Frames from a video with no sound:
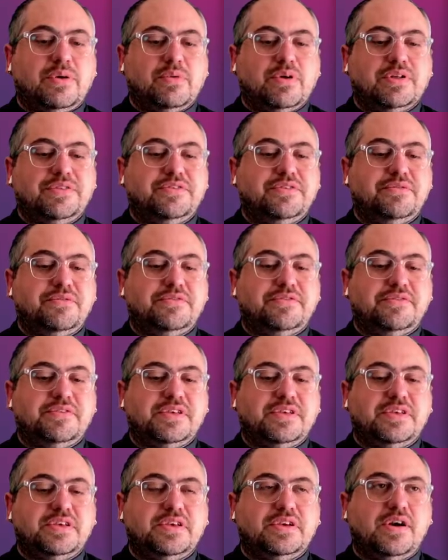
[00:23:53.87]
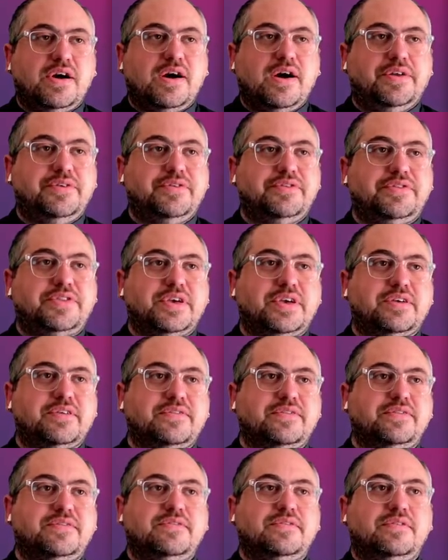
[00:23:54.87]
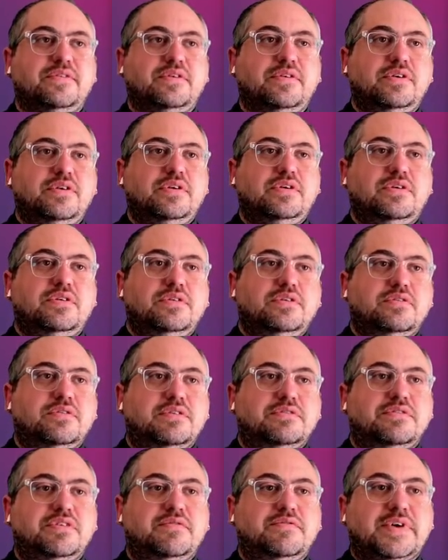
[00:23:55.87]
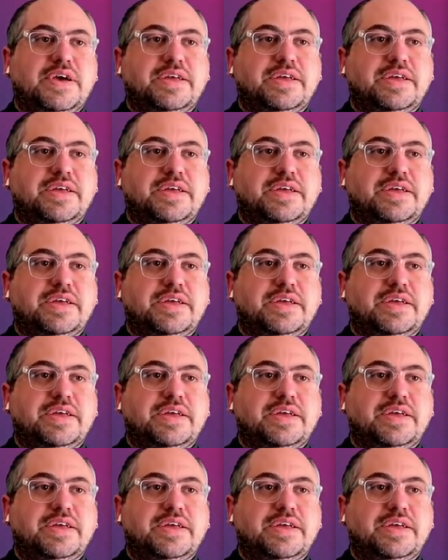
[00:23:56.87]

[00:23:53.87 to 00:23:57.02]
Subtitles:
I want to see 100 things. Let's see if